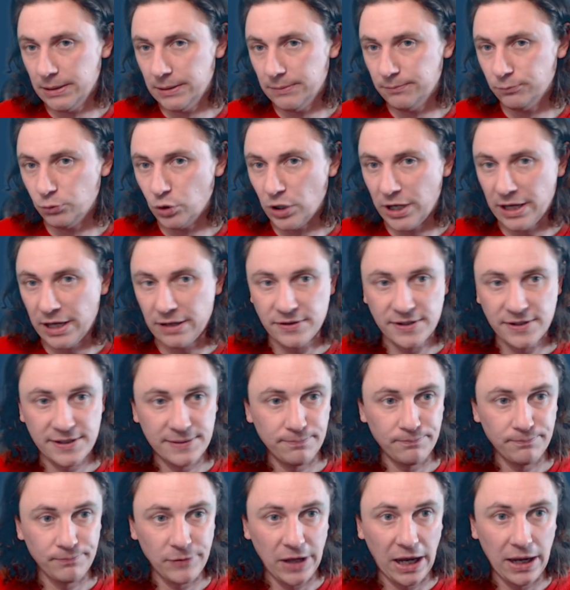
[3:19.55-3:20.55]
What else?
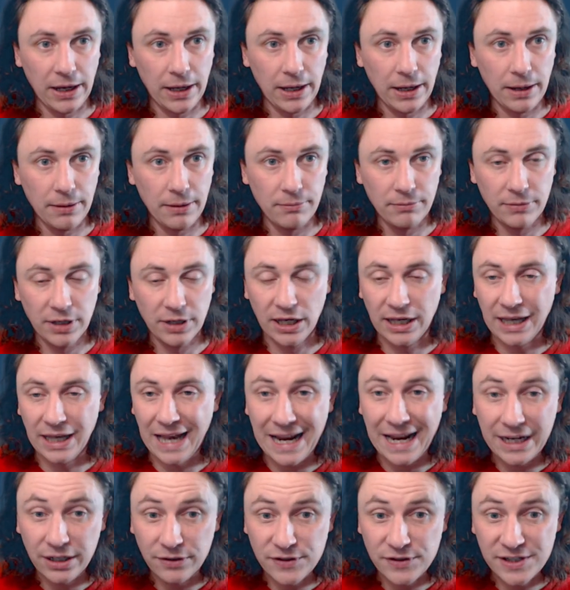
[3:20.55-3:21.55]

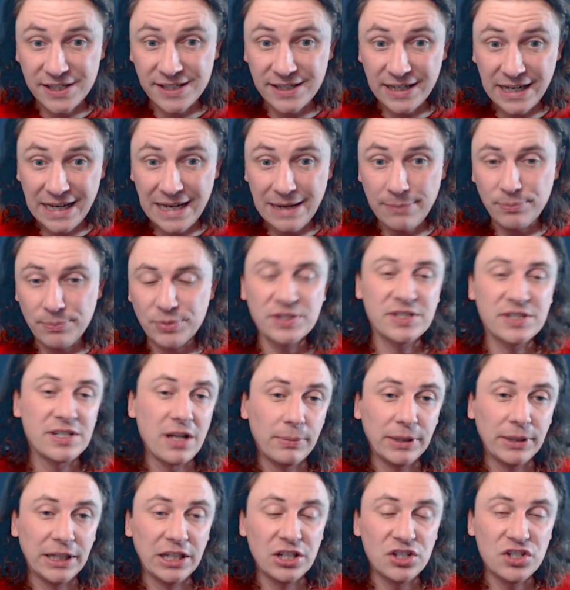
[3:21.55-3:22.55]
Lack of sleep,
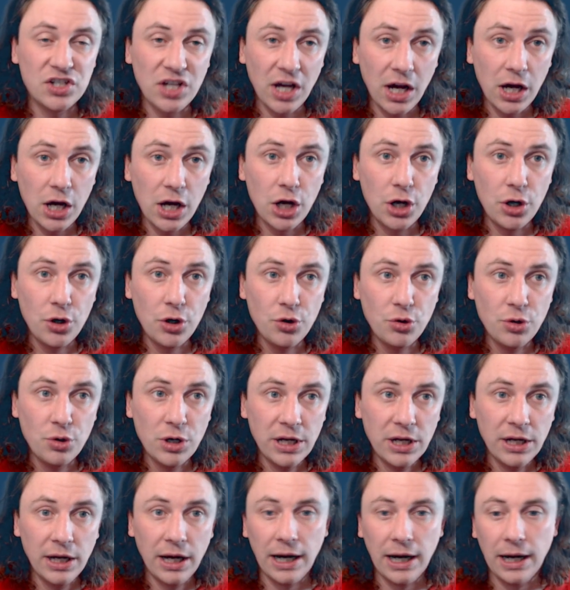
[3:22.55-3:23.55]
stubbing your toe,
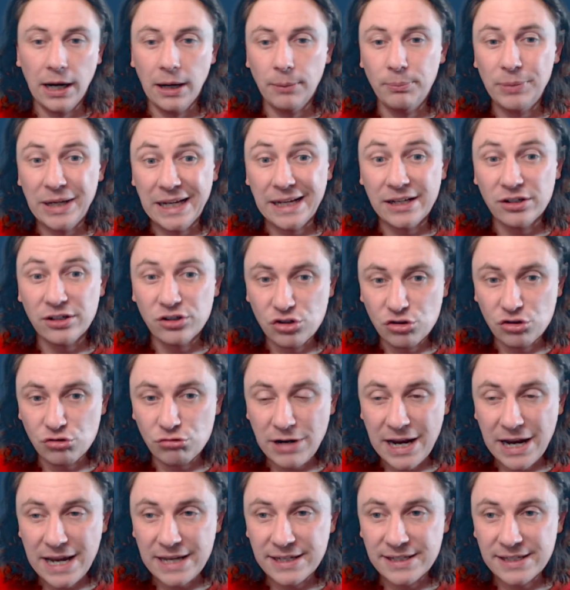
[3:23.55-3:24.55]
being
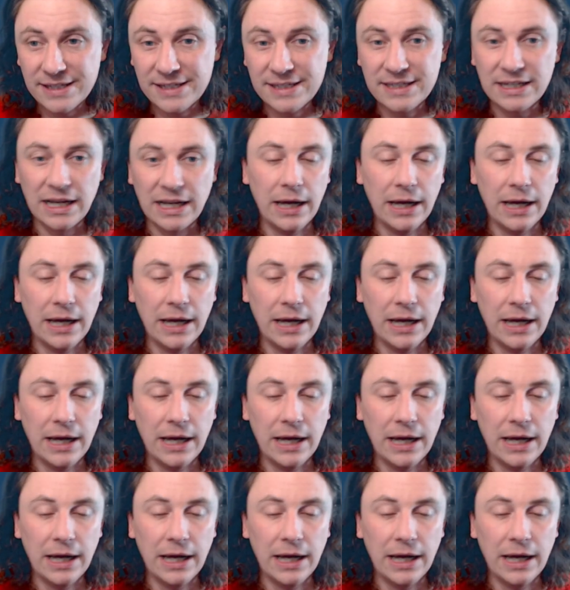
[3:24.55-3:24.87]
stressed,